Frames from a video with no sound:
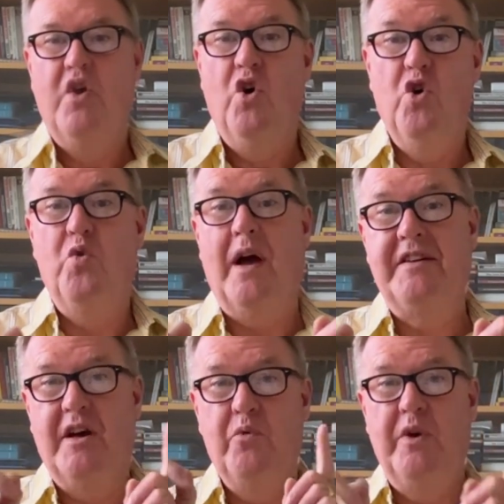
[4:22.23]
Oh, and
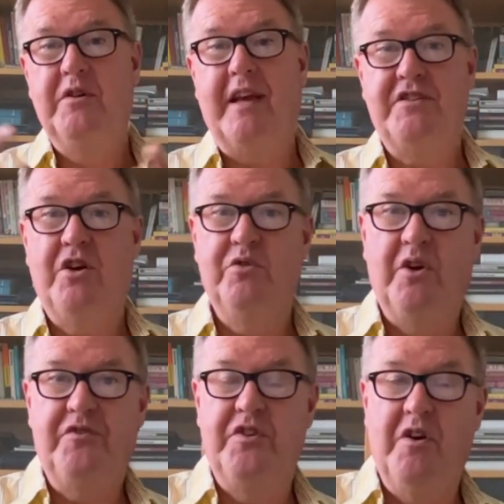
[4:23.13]
I will get told
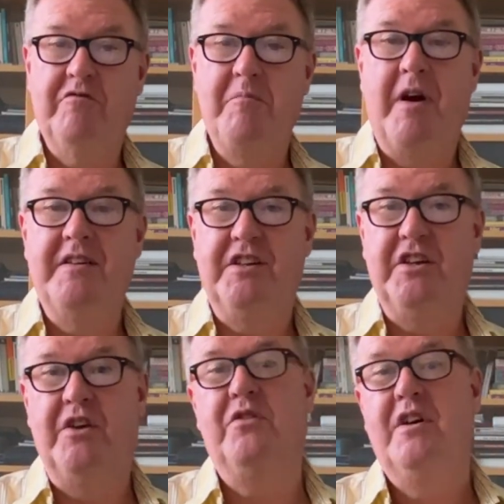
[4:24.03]
off for not reminding
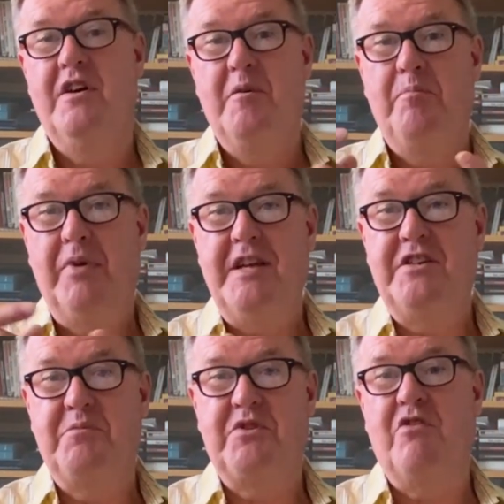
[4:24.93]
you. Please
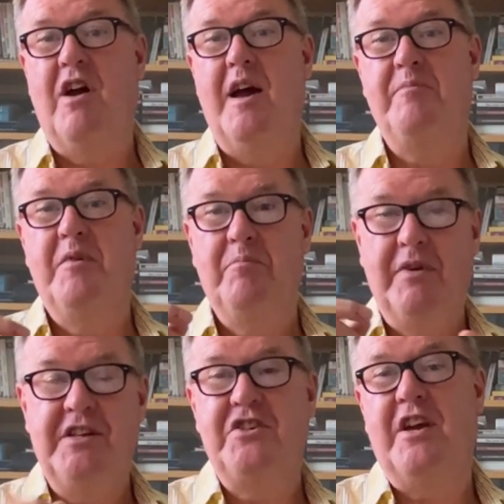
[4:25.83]
subscribe.
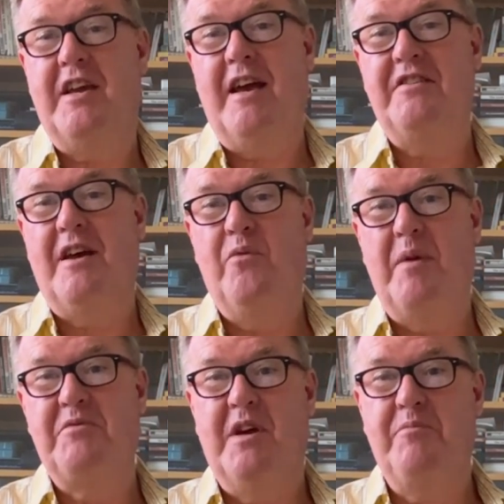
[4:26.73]
Please check out our
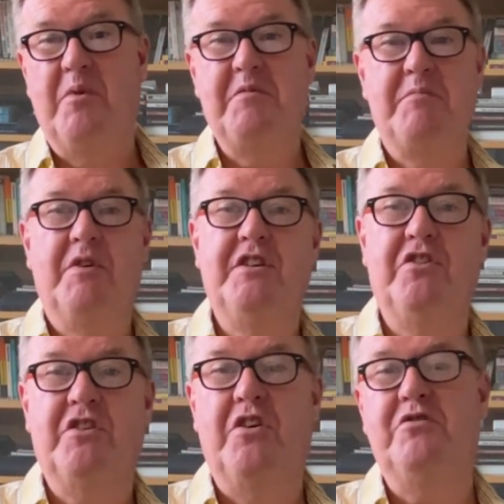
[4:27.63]
website,
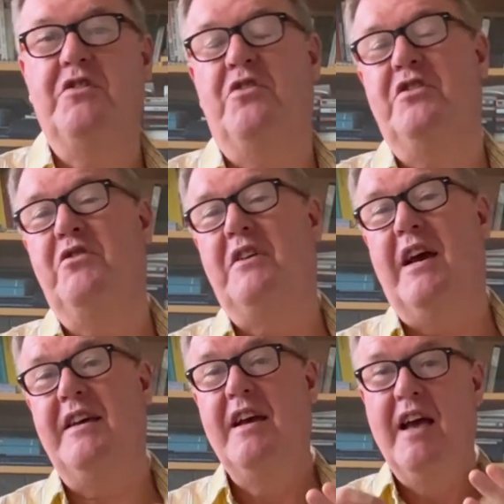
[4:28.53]

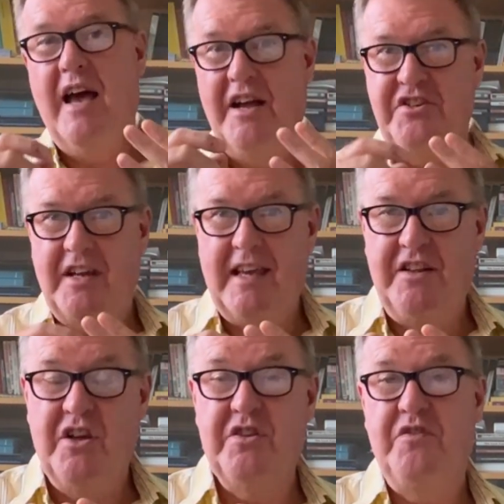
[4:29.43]
promisemoney.co.uk, and check out
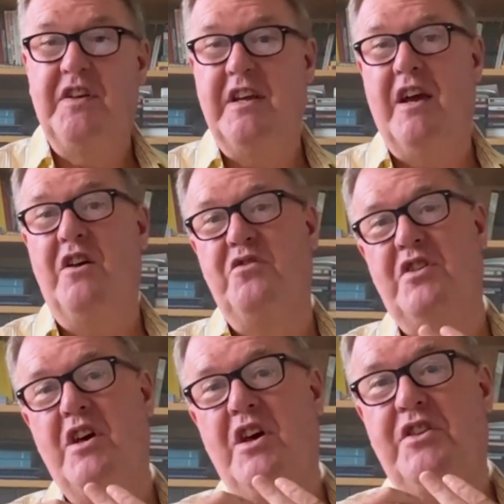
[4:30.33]
the other videos
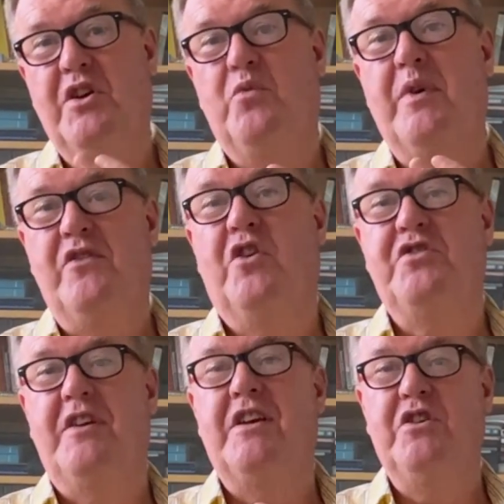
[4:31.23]
that we've got
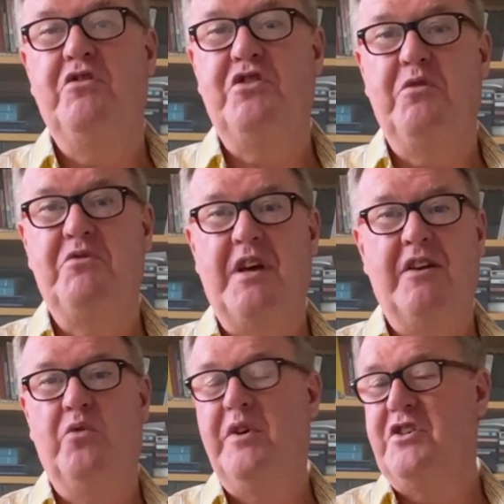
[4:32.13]
on our YouTube
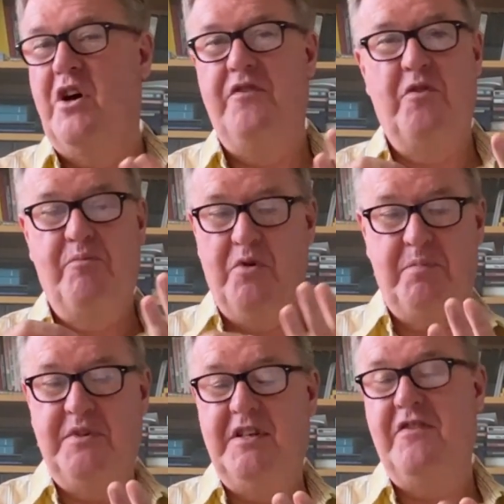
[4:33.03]
channel, which are for
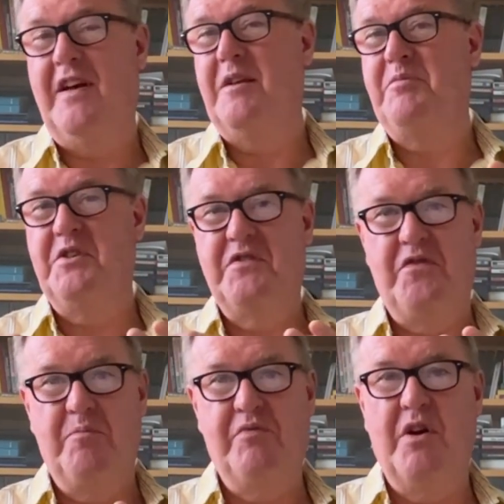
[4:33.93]
property developers, for
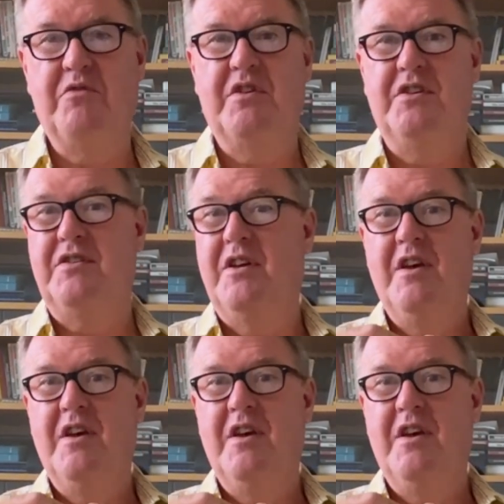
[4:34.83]
brokers,